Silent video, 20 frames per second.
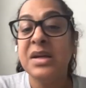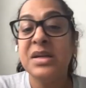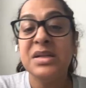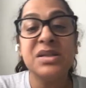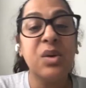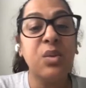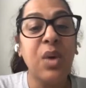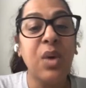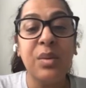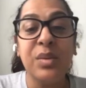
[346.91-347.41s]

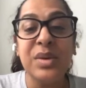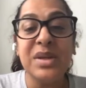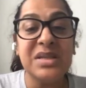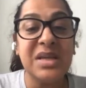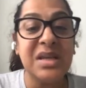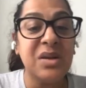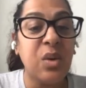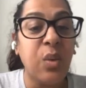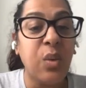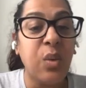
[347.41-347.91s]
So what we
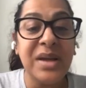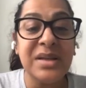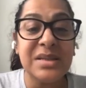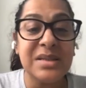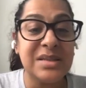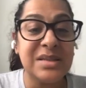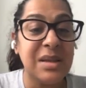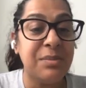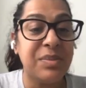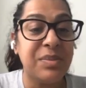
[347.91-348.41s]
did quite
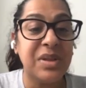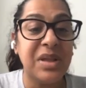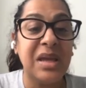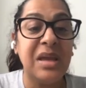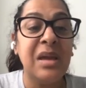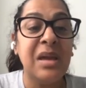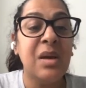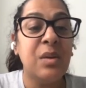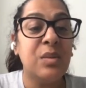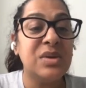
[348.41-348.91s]

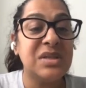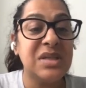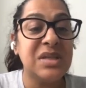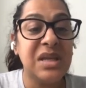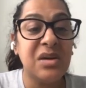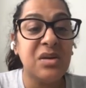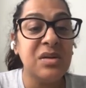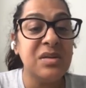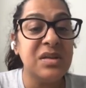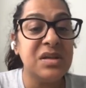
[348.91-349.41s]
simply was
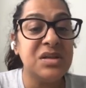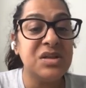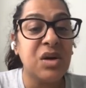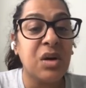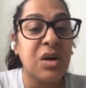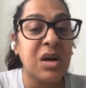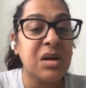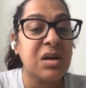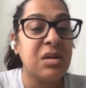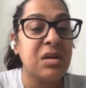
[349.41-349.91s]
here in the
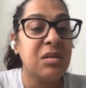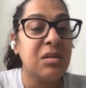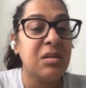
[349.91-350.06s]
dark